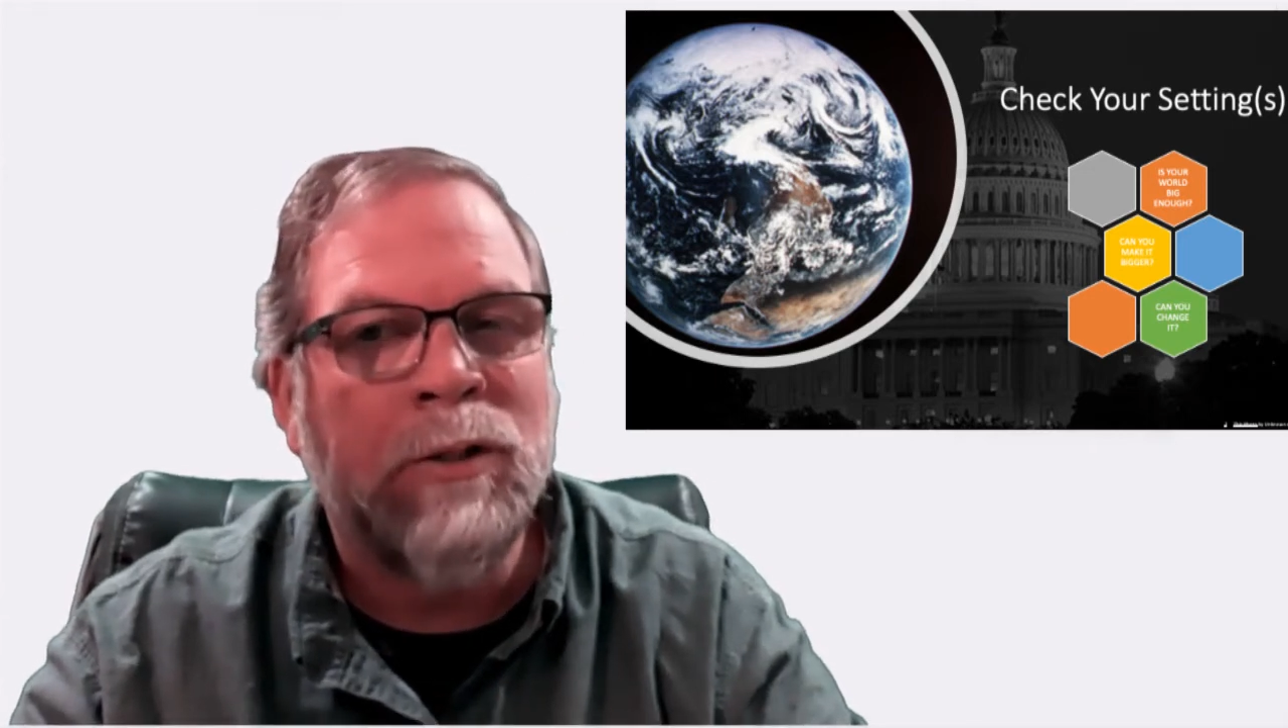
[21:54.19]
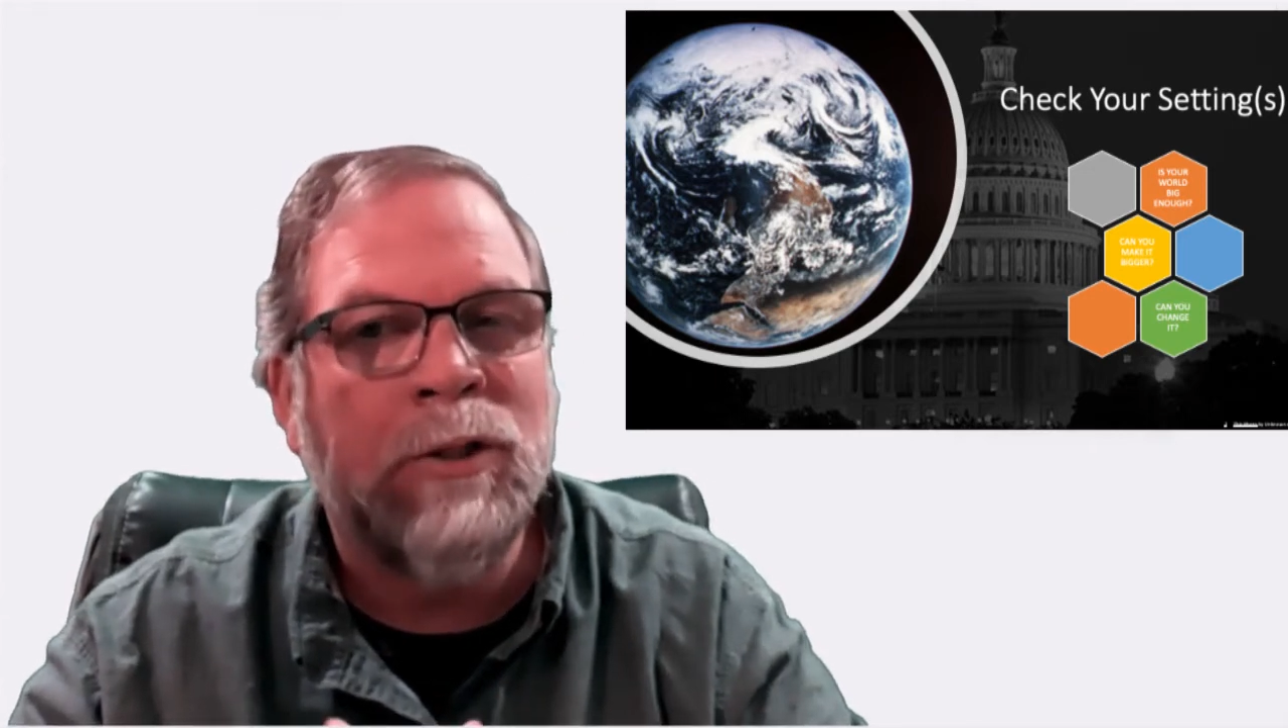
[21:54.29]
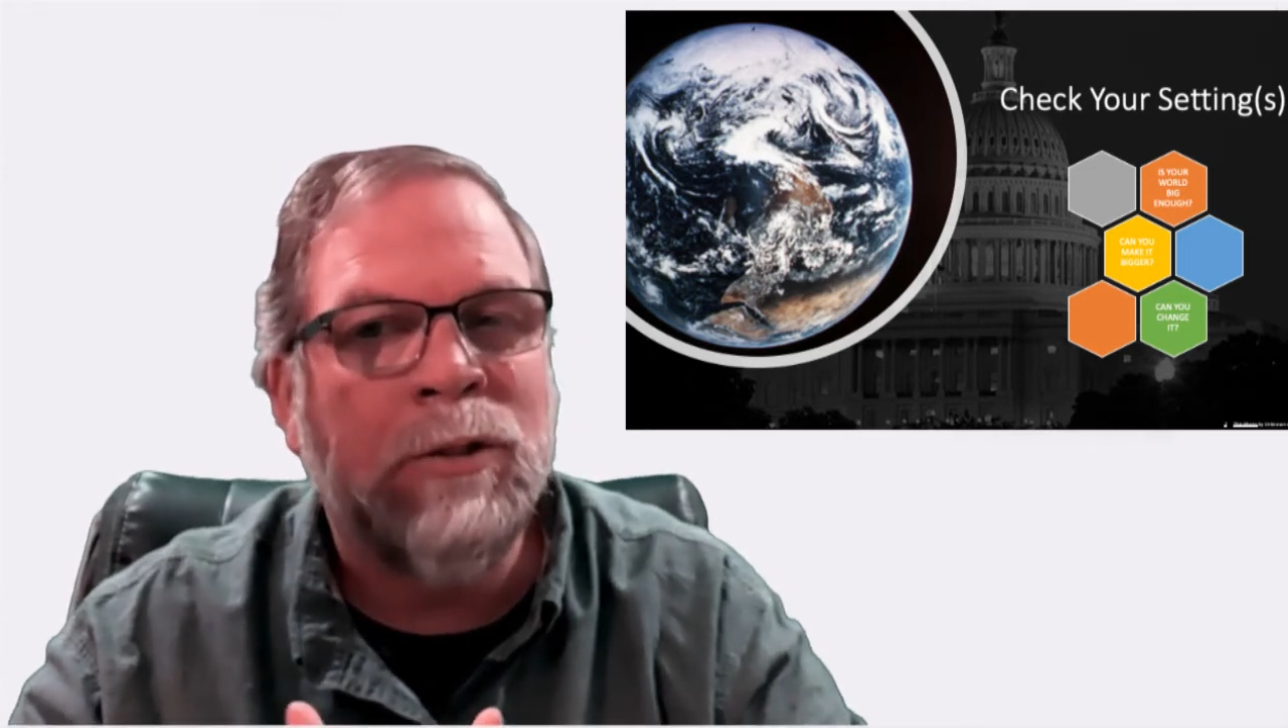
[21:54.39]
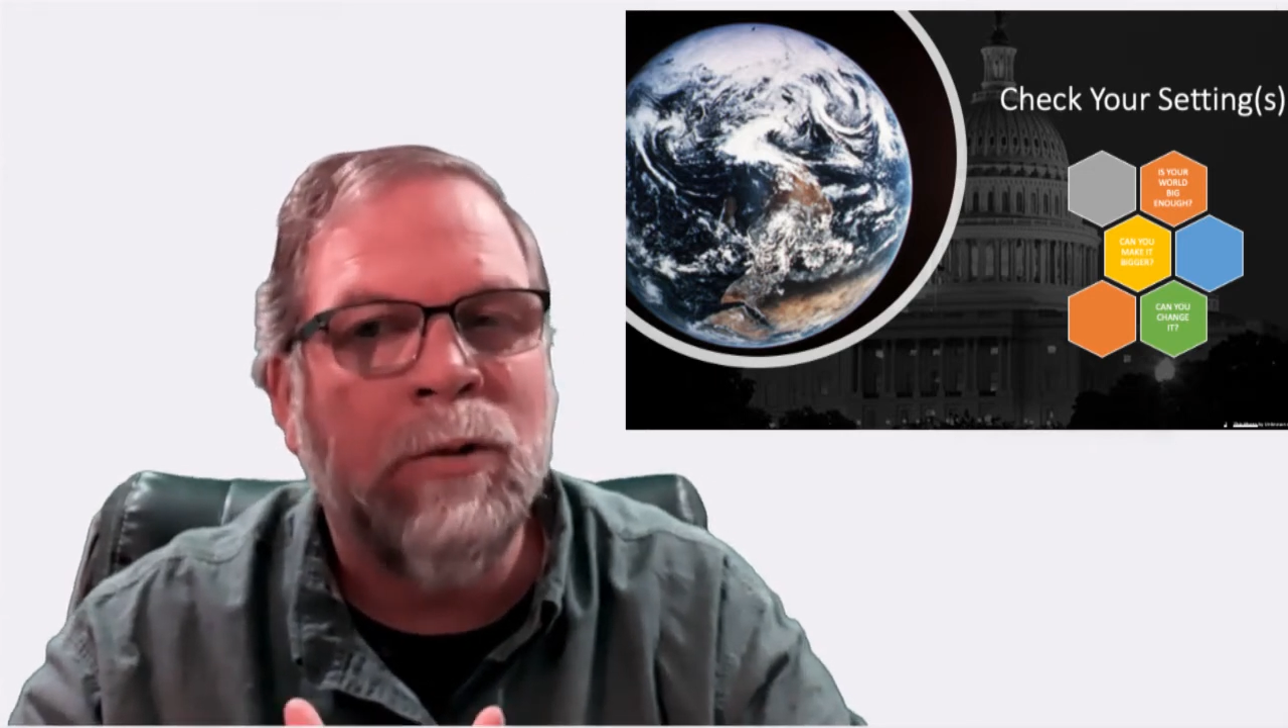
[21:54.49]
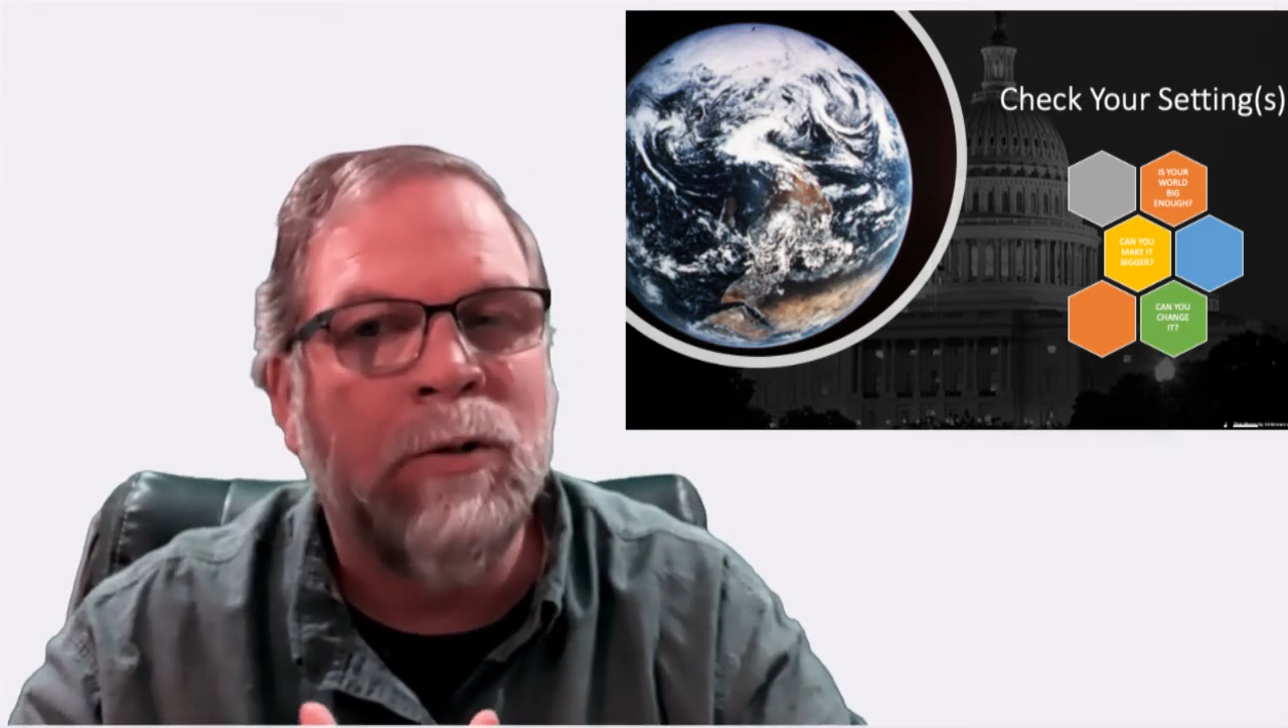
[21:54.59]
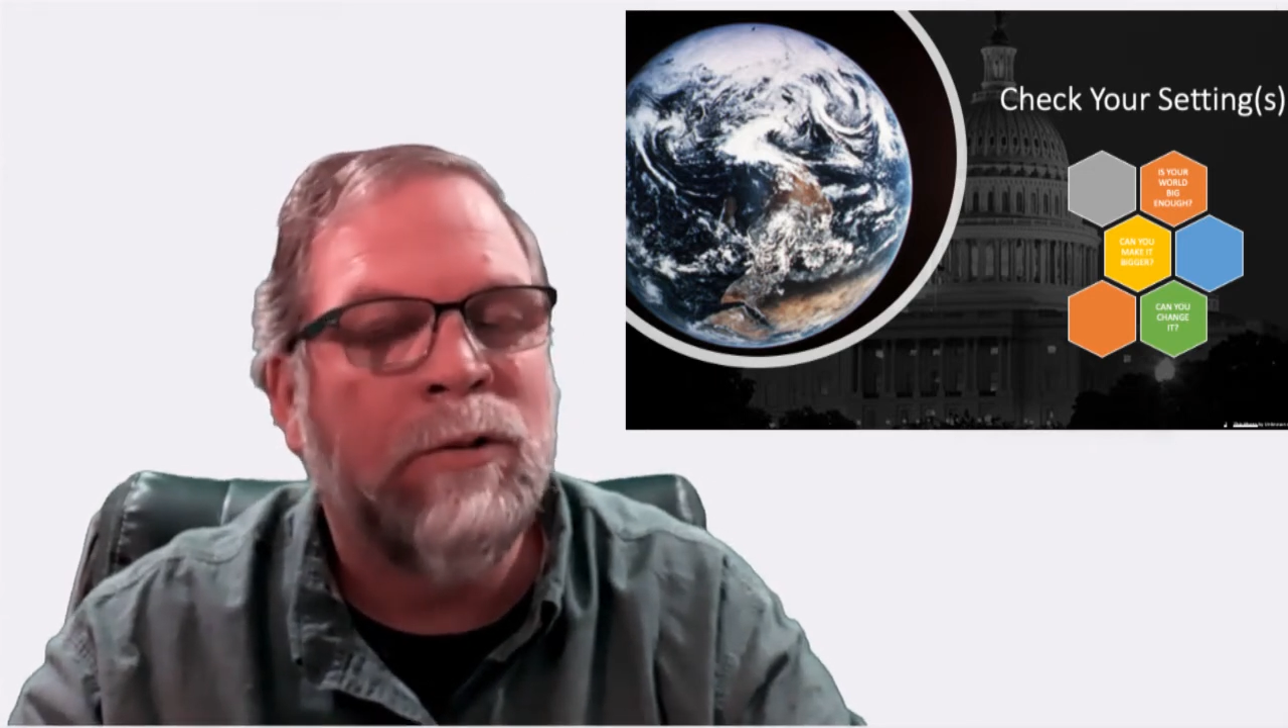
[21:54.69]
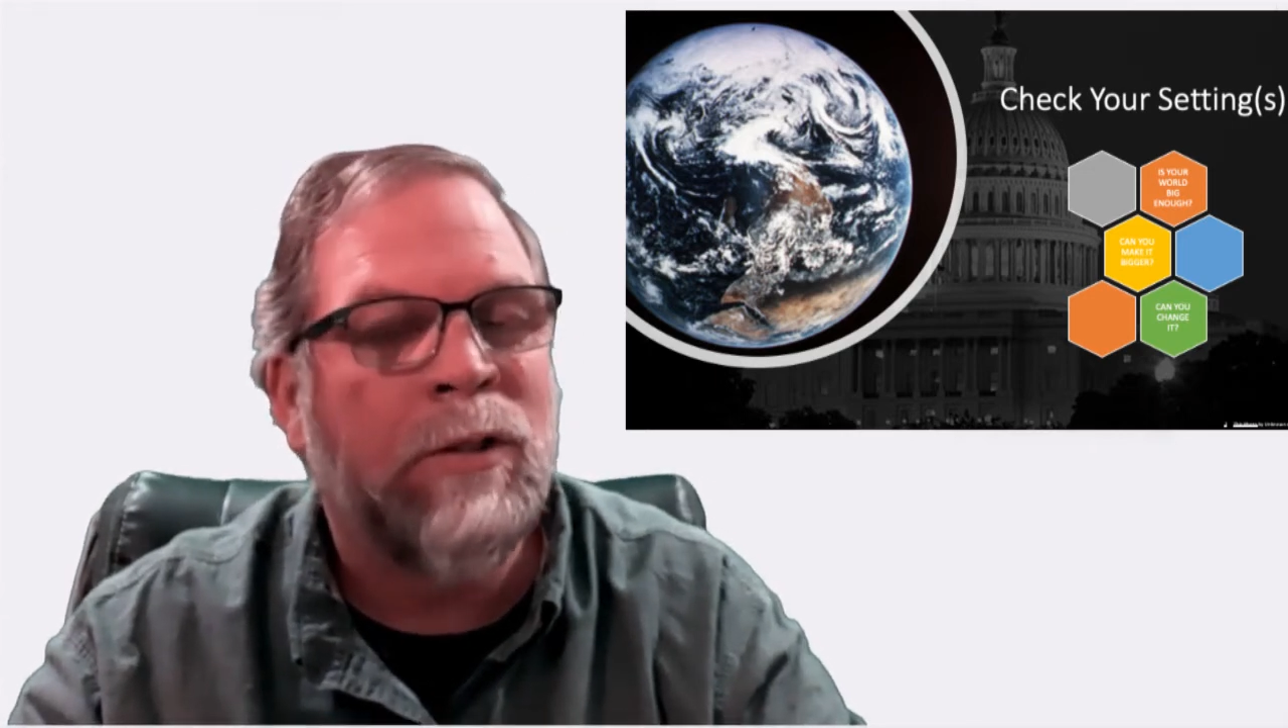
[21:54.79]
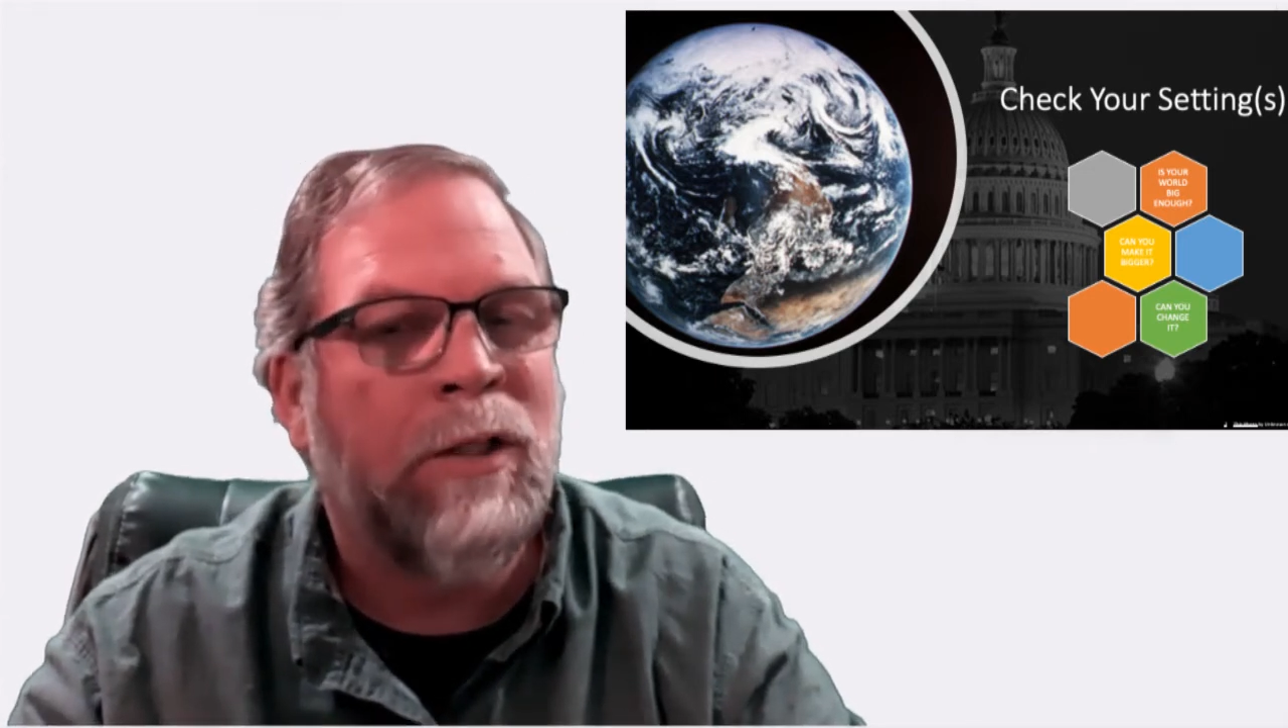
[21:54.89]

She Wrote in